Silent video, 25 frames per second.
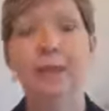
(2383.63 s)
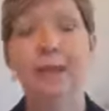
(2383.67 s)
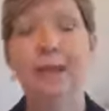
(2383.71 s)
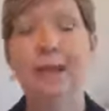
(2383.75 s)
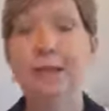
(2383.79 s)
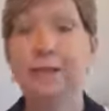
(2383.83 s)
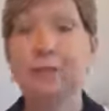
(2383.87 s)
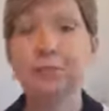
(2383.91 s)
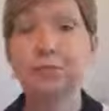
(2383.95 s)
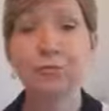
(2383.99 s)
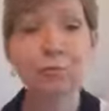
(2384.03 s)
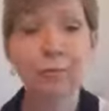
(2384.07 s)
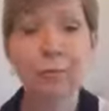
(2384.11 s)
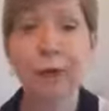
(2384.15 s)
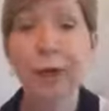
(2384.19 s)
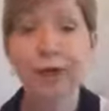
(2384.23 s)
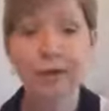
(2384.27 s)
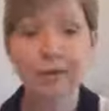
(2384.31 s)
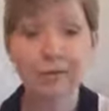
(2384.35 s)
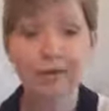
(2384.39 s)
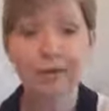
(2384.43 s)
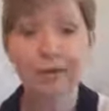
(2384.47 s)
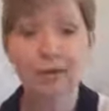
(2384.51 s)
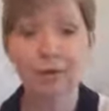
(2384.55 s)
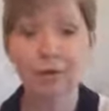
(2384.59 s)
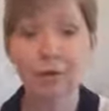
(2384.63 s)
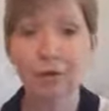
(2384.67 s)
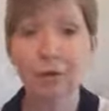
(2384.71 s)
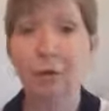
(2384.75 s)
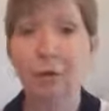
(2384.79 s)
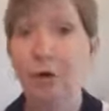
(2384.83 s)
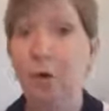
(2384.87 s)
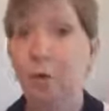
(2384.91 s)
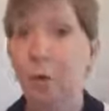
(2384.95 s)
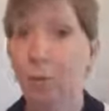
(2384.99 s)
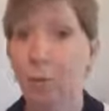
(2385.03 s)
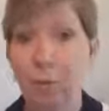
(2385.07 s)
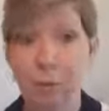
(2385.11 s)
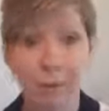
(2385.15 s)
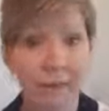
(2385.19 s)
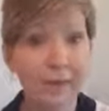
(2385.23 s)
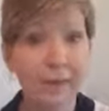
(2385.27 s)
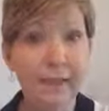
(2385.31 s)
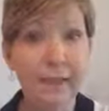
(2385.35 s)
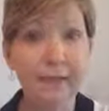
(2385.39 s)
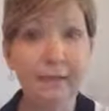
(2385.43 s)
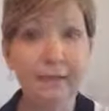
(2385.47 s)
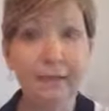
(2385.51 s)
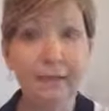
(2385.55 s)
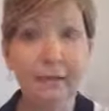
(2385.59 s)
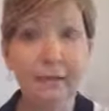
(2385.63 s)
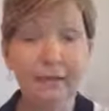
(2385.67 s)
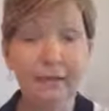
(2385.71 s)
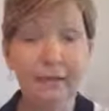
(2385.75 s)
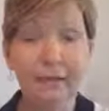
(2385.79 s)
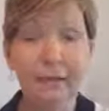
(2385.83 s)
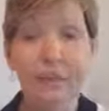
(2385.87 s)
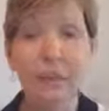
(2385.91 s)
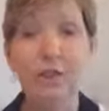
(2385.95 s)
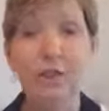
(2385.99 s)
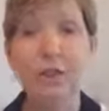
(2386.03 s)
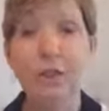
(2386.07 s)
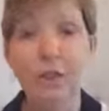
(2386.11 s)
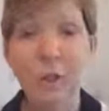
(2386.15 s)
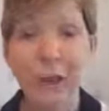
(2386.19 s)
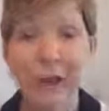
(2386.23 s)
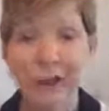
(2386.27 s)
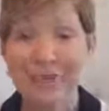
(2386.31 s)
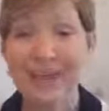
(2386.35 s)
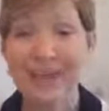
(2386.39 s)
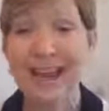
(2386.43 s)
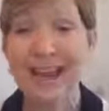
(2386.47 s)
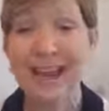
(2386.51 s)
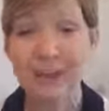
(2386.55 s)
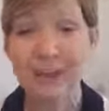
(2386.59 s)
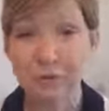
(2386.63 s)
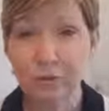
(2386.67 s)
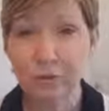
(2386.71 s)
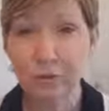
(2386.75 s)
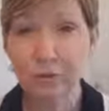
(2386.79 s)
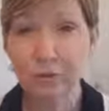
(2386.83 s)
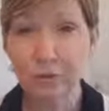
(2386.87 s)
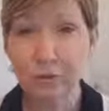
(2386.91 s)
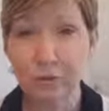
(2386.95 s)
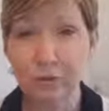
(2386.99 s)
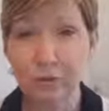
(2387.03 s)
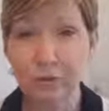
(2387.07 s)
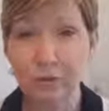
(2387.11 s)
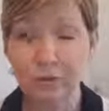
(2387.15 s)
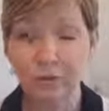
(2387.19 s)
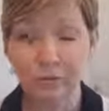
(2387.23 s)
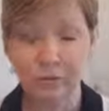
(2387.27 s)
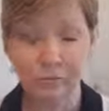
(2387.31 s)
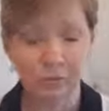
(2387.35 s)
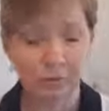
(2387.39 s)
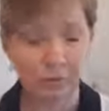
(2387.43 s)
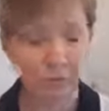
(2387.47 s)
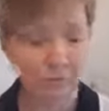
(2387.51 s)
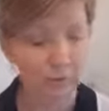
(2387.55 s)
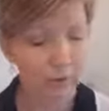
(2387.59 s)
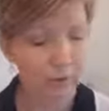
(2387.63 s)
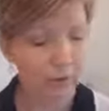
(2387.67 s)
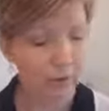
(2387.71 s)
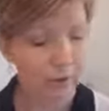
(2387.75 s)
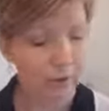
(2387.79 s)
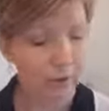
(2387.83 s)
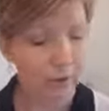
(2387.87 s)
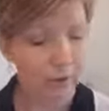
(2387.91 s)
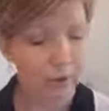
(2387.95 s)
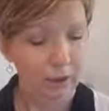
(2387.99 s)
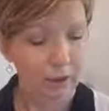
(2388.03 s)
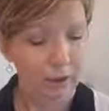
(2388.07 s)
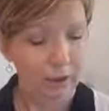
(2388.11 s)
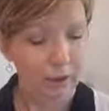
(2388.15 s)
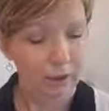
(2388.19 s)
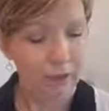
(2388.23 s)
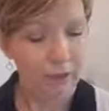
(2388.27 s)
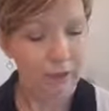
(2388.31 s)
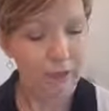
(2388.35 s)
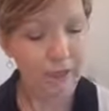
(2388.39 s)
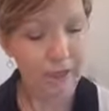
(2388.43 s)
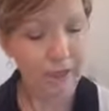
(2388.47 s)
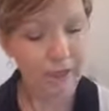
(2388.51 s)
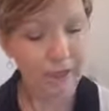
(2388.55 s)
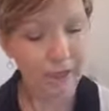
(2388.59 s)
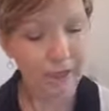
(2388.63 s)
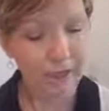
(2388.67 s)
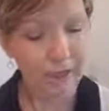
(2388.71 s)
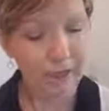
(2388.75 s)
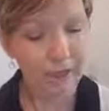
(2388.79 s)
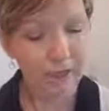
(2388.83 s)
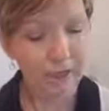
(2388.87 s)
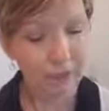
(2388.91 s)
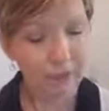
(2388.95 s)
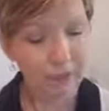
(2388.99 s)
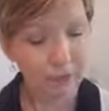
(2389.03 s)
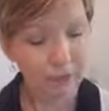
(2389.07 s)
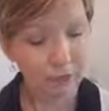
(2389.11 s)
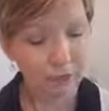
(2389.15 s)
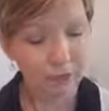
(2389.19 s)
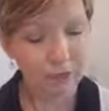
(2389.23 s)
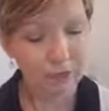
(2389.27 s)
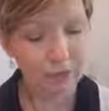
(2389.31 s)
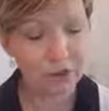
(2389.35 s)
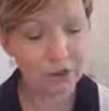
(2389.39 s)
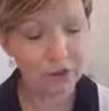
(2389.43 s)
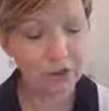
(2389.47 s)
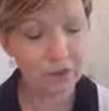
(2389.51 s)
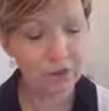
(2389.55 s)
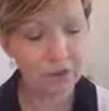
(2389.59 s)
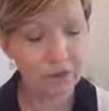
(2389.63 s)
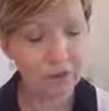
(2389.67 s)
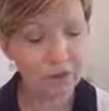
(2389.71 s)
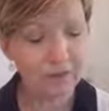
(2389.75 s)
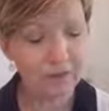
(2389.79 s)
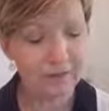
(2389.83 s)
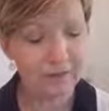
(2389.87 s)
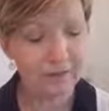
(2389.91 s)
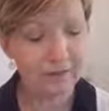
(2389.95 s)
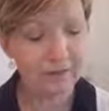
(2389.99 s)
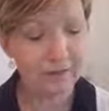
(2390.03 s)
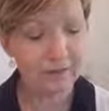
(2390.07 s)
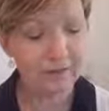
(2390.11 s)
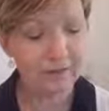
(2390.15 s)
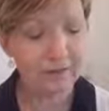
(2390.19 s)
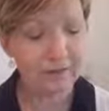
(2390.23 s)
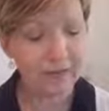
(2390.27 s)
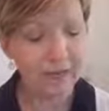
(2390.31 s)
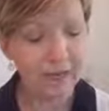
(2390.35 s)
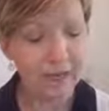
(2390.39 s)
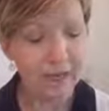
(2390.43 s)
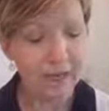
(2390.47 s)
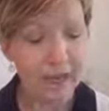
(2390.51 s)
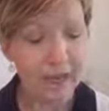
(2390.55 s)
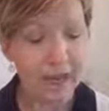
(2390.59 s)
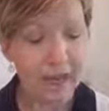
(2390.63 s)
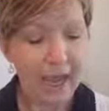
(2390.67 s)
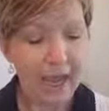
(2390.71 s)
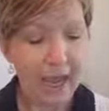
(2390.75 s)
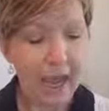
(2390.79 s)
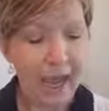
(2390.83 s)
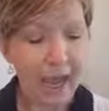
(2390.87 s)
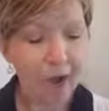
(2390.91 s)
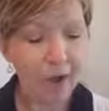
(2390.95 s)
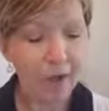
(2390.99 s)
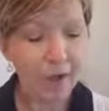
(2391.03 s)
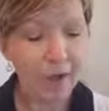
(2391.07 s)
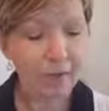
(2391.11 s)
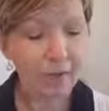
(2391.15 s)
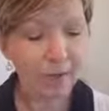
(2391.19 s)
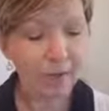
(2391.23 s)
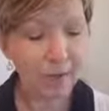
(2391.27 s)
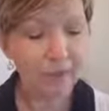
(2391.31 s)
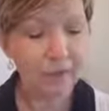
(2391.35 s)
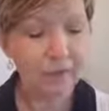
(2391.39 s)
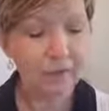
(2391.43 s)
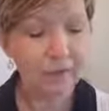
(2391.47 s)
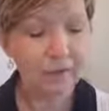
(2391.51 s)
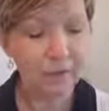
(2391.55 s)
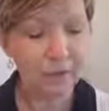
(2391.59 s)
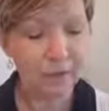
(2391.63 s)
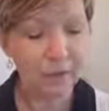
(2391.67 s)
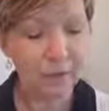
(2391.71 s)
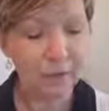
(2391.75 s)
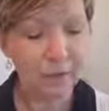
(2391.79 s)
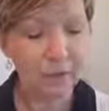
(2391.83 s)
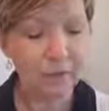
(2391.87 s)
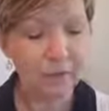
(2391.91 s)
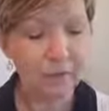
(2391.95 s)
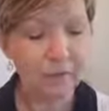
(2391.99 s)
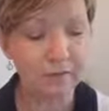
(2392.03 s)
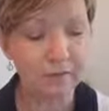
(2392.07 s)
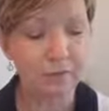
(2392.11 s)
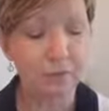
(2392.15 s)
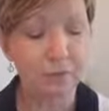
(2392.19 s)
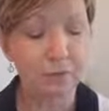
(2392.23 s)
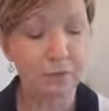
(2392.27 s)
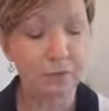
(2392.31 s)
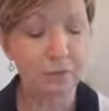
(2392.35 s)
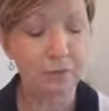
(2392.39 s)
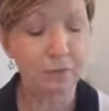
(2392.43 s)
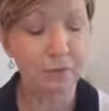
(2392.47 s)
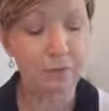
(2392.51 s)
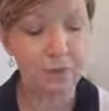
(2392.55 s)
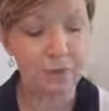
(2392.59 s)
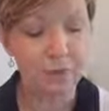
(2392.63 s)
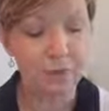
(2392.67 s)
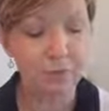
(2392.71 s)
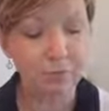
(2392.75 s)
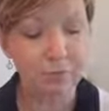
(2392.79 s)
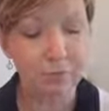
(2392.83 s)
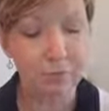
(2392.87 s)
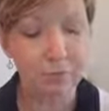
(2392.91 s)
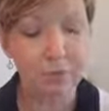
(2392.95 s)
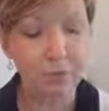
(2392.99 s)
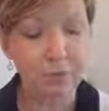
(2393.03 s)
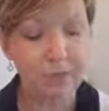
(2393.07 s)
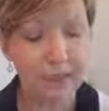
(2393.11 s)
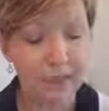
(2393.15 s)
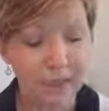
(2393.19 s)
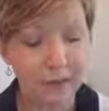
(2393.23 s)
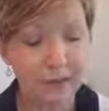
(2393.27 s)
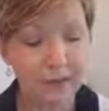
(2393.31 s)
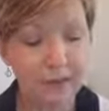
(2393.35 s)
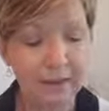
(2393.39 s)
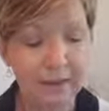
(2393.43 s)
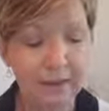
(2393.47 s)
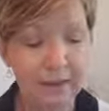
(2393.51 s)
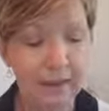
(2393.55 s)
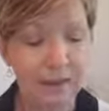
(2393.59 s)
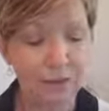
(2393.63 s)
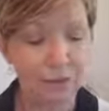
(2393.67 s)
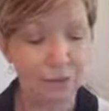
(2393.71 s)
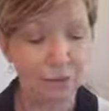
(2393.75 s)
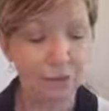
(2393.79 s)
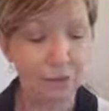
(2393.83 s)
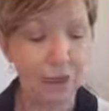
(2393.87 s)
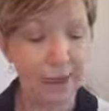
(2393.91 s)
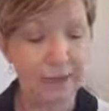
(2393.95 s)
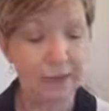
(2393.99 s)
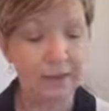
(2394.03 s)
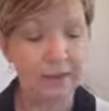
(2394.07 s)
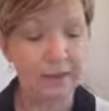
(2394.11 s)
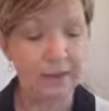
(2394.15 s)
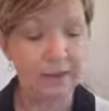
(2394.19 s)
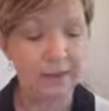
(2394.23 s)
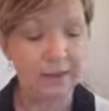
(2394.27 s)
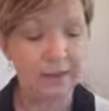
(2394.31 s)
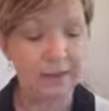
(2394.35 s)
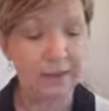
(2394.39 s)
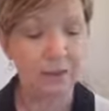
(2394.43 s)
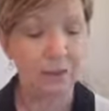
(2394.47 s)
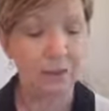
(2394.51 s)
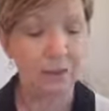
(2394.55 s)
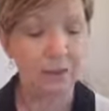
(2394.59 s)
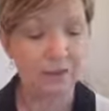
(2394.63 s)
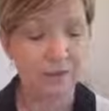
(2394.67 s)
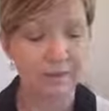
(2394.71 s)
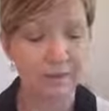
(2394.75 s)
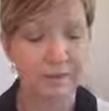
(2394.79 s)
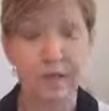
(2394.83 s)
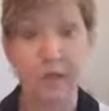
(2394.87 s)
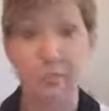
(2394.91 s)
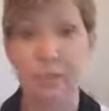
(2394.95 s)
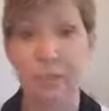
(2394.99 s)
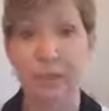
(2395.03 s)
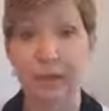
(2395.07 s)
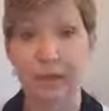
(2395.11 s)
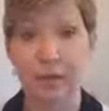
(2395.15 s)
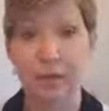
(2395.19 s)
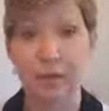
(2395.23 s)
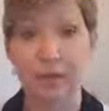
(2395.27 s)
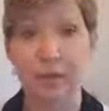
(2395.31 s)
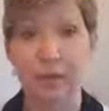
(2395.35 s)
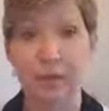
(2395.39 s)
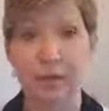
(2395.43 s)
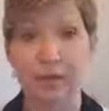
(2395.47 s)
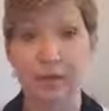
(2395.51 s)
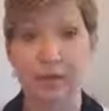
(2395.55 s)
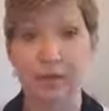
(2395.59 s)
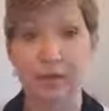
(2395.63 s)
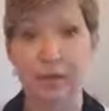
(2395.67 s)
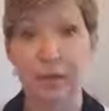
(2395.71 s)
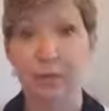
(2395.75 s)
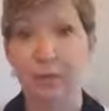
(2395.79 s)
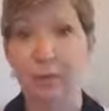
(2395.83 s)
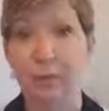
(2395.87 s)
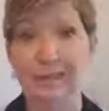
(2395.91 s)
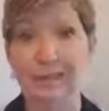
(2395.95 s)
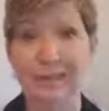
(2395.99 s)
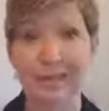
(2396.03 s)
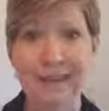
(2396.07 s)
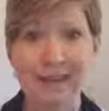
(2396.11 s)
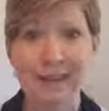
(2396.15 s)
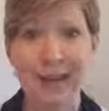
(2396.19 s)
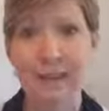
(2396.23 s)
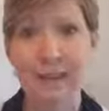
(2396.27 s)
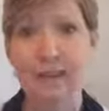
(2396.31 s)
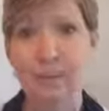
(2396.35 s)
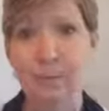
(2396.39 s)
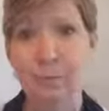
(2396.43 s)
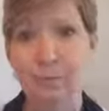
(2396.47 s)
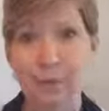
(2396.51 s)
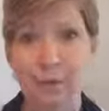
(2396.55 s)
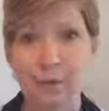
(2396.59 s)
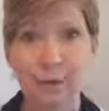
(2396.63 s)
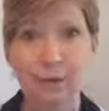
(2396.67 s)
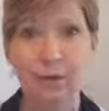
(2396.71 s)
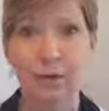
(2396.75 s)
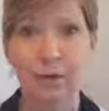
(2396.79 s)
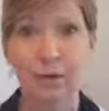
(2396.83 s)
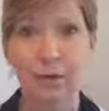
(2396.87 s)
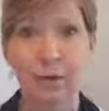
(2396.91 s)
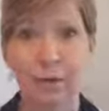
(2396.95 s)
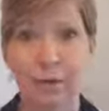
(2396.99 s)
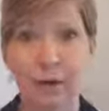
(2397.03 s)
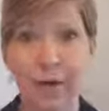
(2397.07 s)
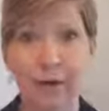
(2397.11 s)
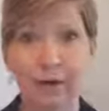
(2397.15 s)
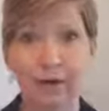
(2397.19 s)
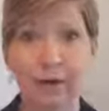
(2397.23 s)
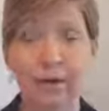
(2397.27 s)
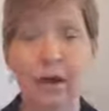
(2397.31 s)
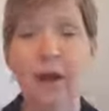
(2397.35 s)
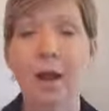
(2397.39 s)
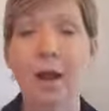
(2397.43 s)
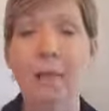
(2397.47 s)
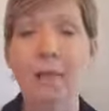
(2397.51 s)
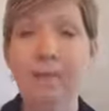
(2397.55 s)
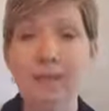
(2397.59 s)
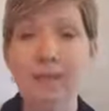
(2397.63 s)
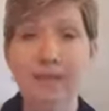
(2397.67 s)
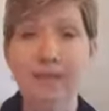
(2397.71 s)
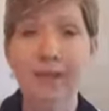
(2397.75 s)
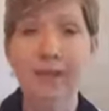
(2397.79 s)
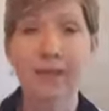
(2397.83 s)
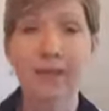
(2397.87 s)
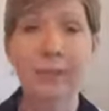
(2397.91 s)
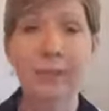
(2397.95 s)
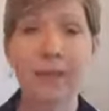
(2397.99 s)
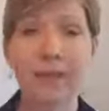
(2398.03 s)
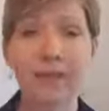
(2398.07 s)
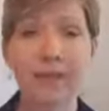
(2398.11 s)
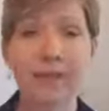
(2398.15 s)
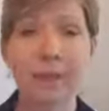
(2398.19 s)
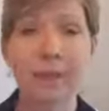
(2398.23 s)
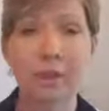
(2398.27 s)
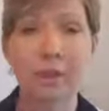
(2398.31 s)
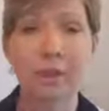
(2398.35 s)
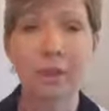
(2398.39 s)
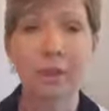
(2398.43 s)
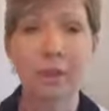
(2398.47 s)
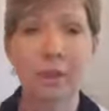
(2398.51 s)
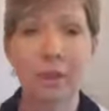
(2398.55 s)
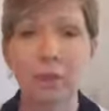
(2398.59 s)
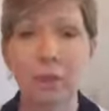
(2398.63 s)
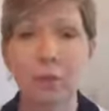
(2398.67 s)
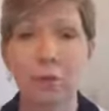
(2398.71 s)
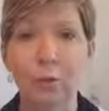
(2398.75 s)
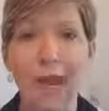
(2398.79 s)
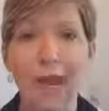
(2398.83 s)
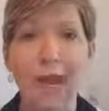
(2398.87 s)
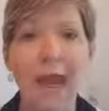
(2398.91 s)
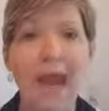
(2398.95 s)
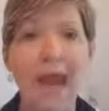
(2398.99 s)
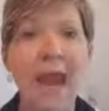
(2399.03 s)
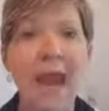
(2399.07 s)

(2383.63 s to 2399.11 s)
He's right there, willing, but you have to ask for it. And we have another question, and it says, how have you experienced the futility of trying to deal with sin by yourself. Well, I think I explained all mine, but think about that for you.